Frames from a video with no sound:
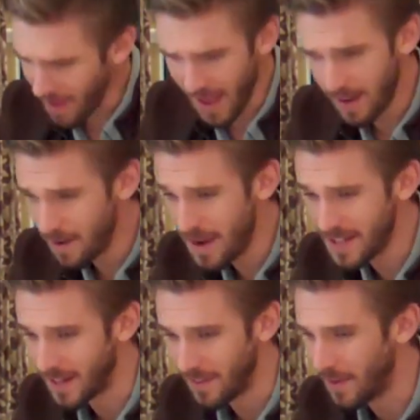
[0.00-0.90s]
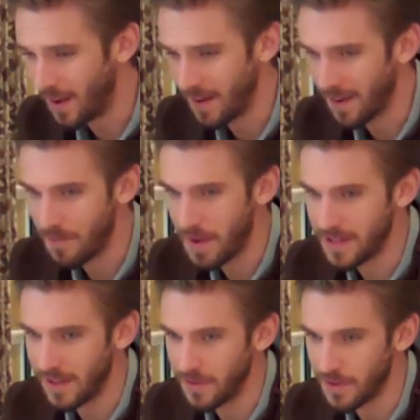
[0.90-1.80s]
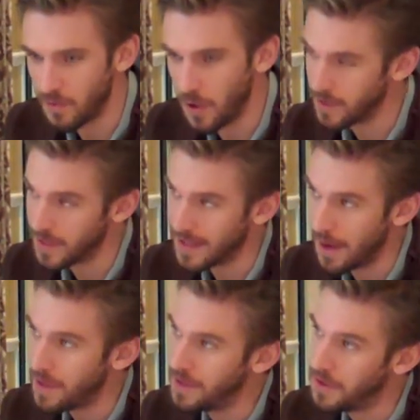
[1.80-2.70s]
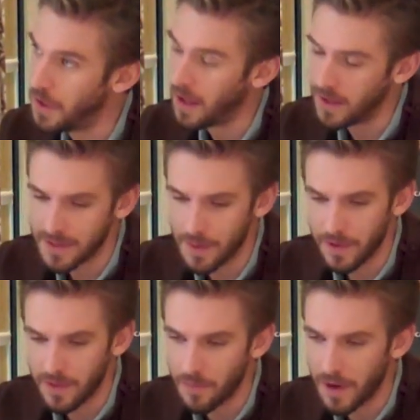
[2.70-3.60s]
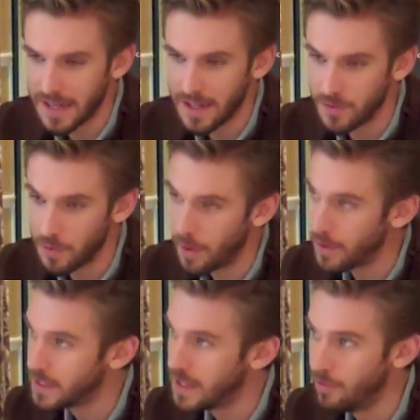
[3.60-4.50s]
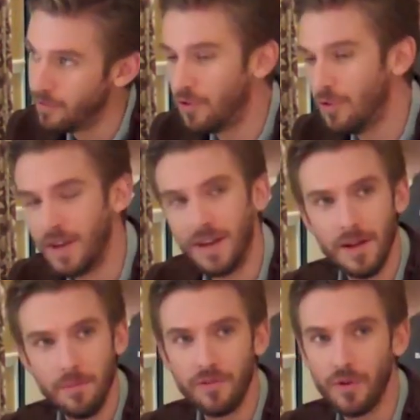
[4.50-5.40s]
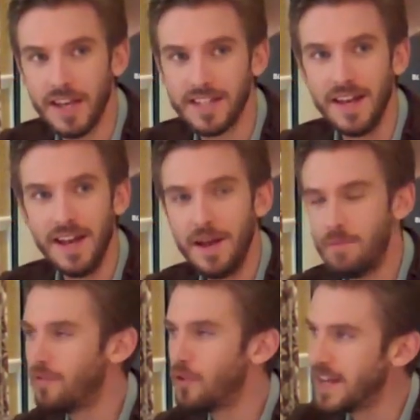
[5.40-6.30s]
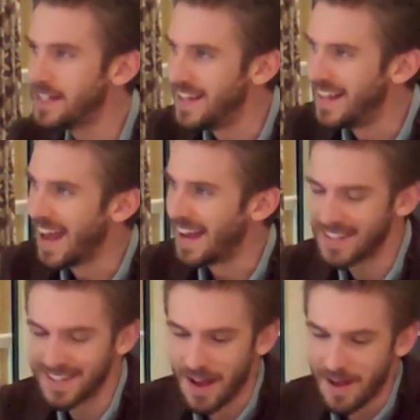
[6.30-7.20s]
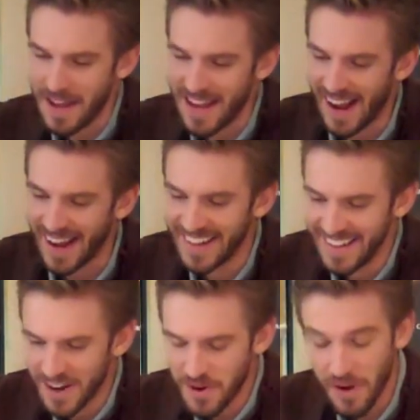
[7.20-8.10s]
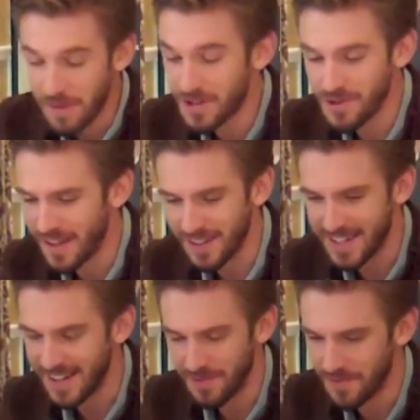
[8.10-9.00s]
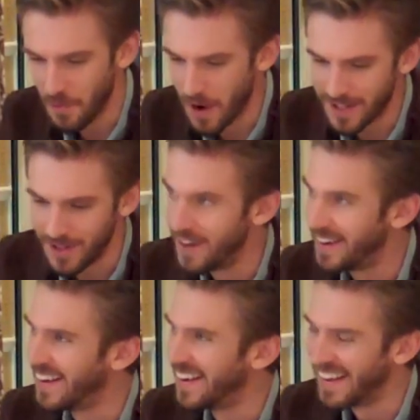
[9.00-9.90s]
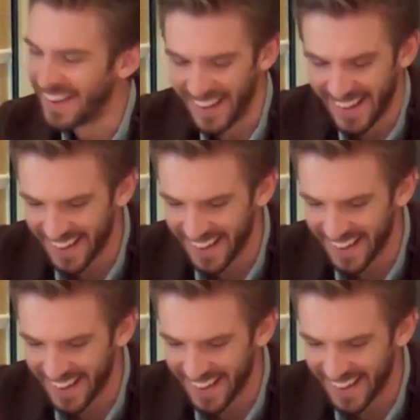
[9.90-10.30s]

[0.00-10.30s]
And an amazing, uh, amazing sort of world to step into that, and something that my kids will be able to see yeah, before before they kids before they see The Guest, maybe. Yeah, although I'm sure they'll see it way too young. Yeah.